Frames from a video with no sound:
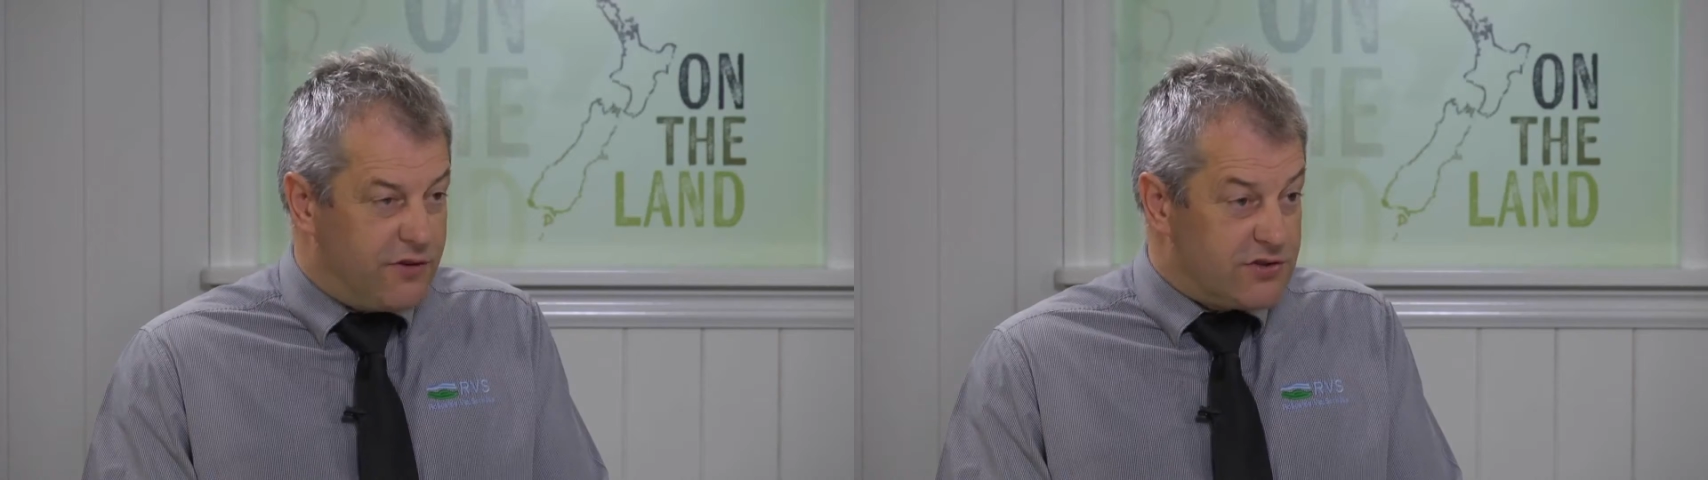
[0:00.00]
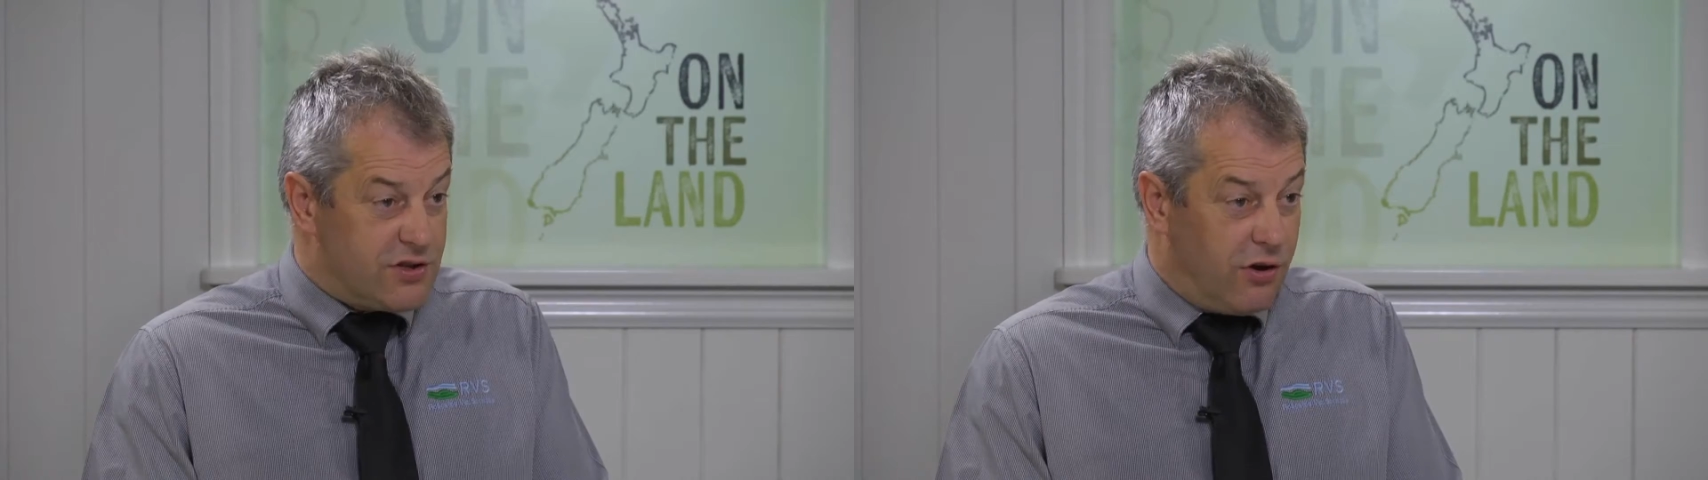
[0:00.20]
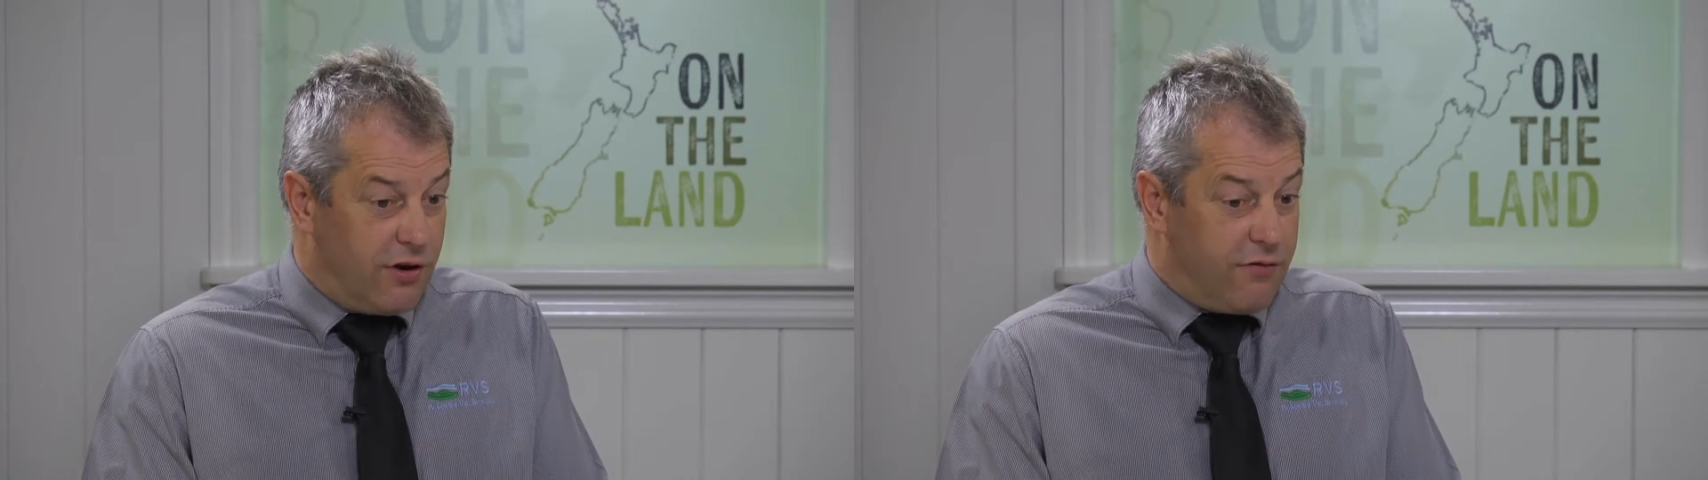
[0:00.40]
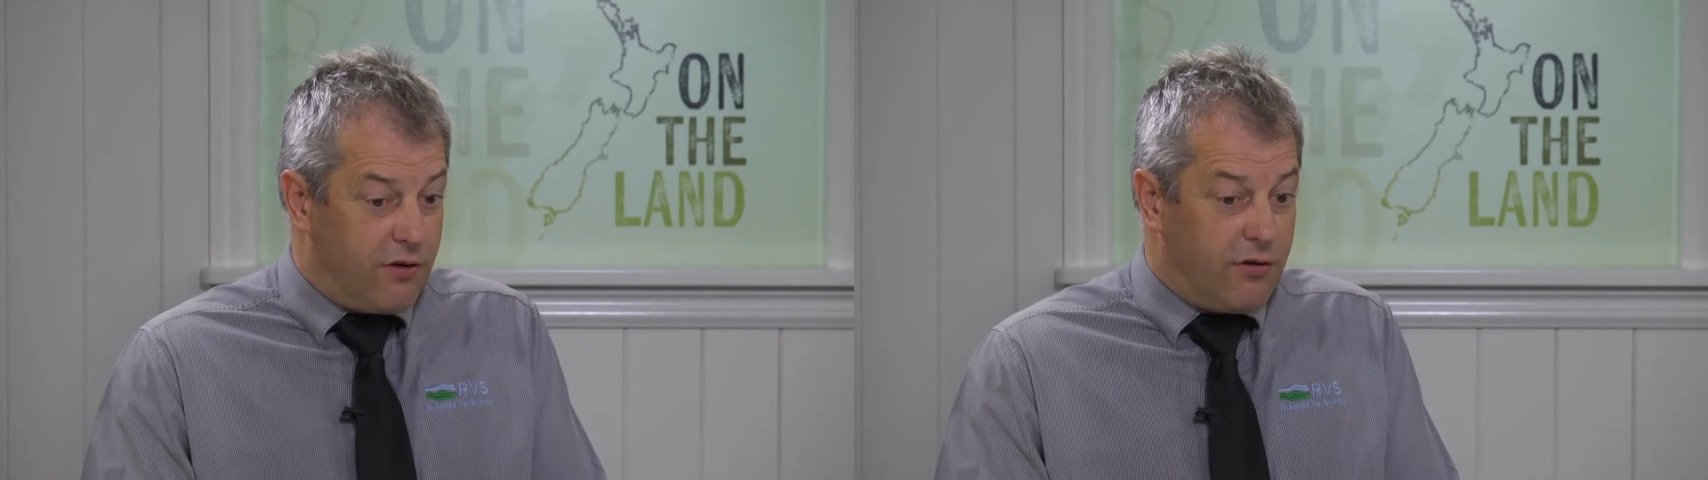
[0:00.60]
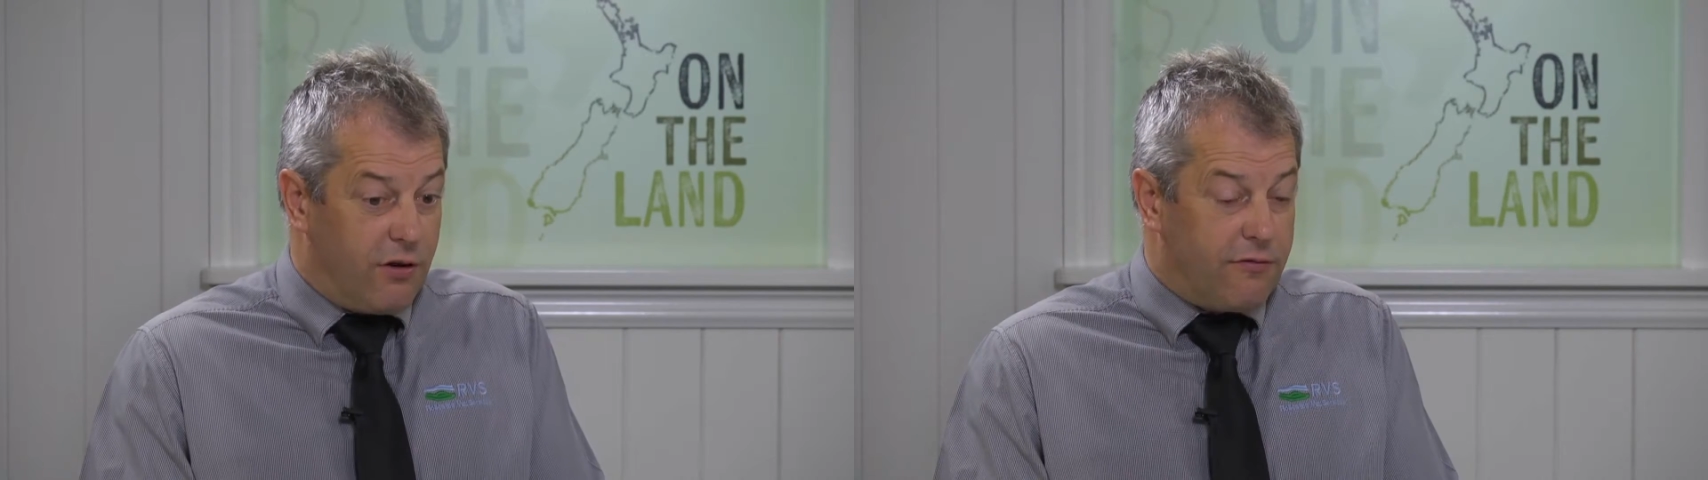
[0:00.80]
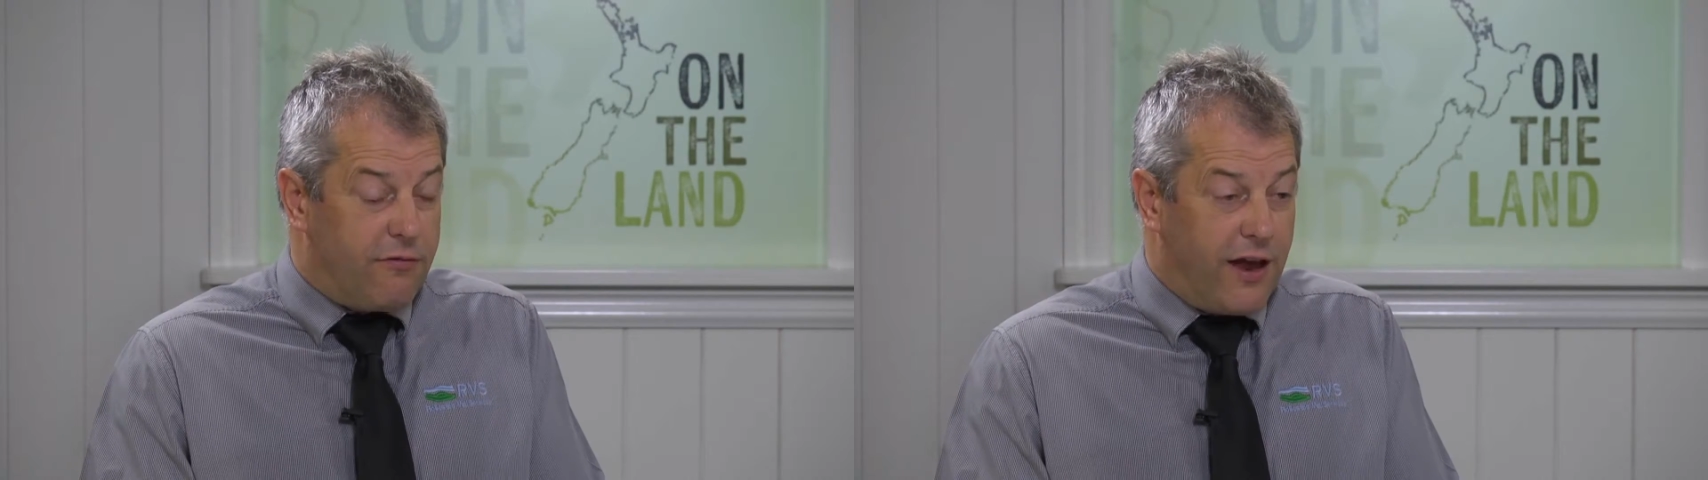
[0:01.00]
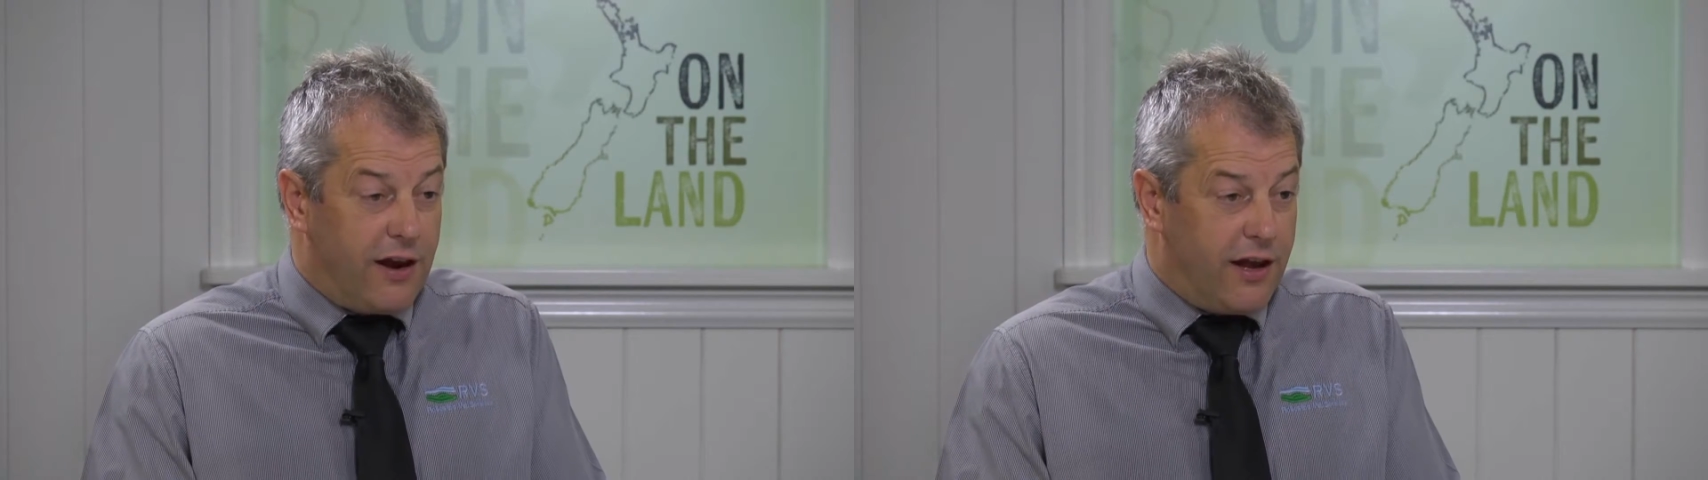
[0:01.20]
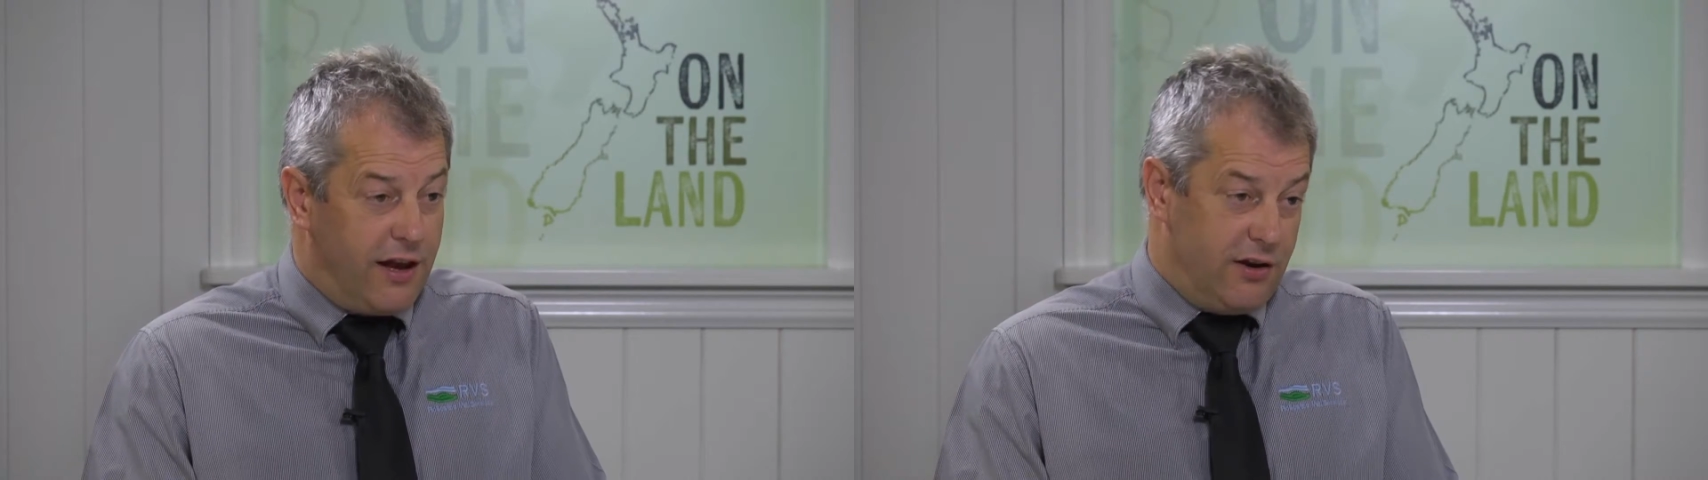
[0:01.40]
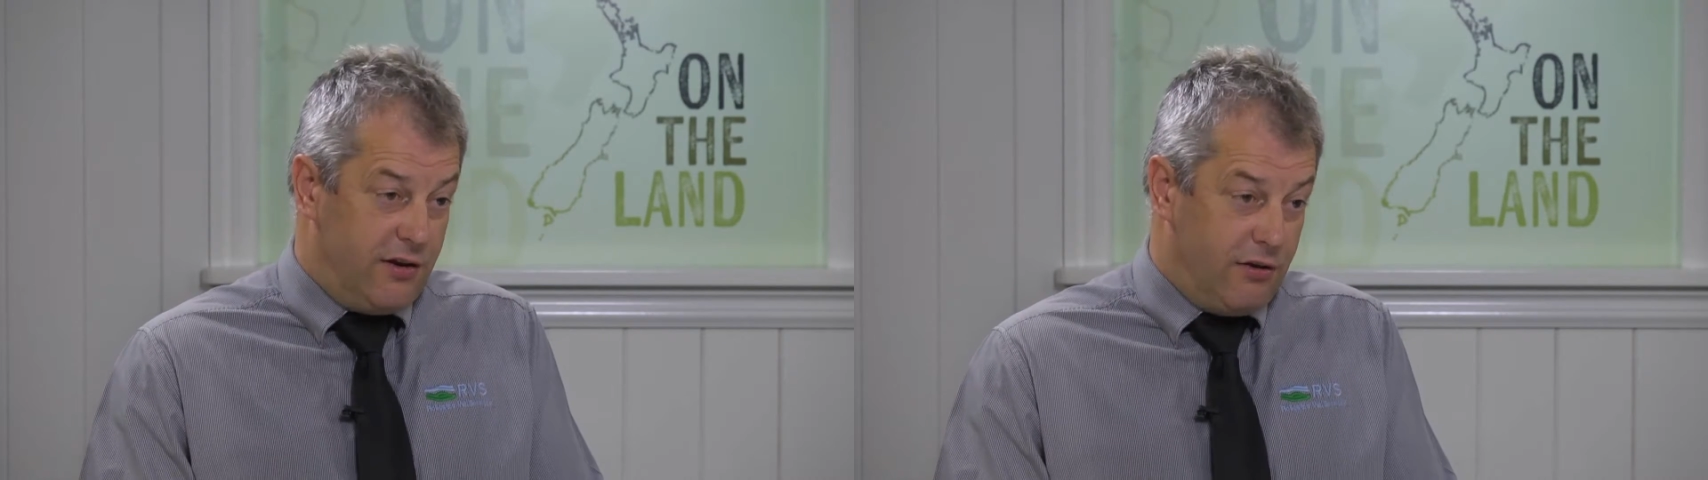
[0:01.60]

its life on flatland,